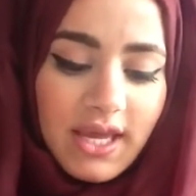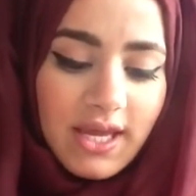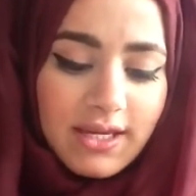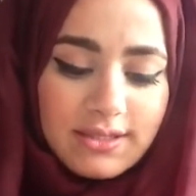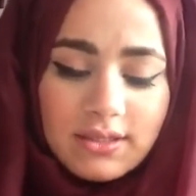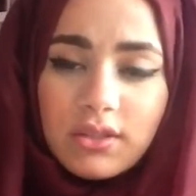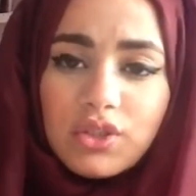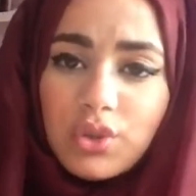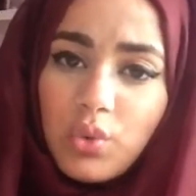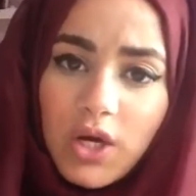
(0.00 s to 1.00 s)
And
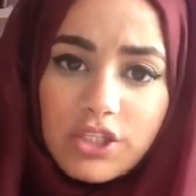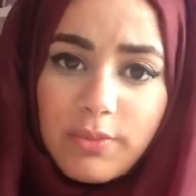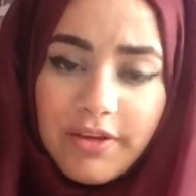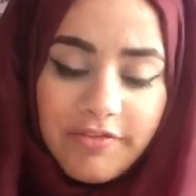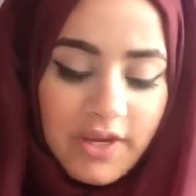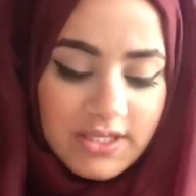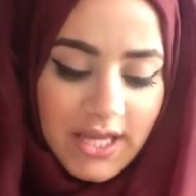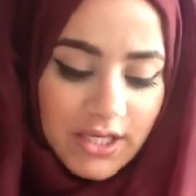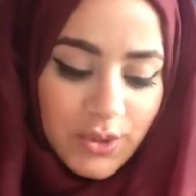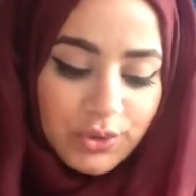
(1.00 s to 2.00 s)
to wash my face,
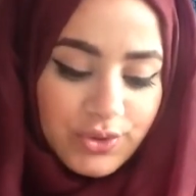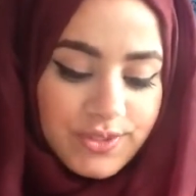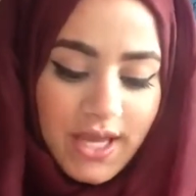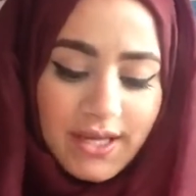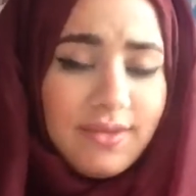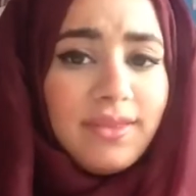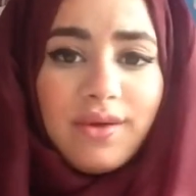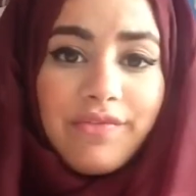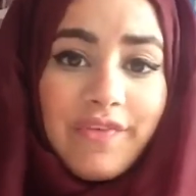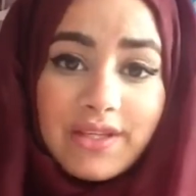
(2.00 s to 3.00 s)
I don't use
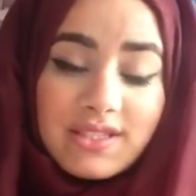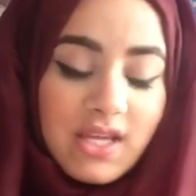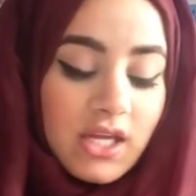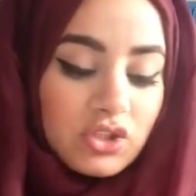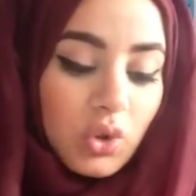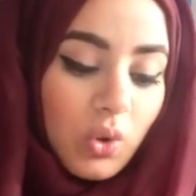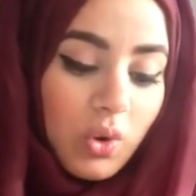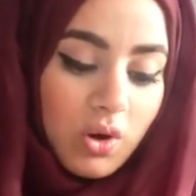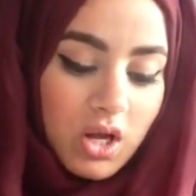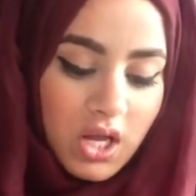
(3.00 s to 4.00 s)
anything fancy at
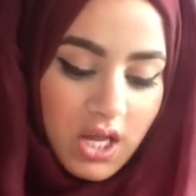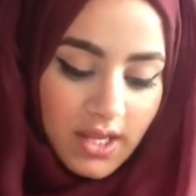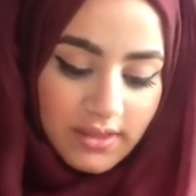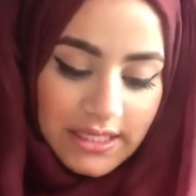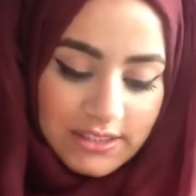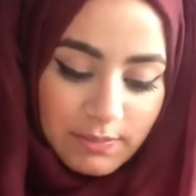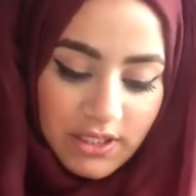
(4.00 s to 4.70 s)
all. That's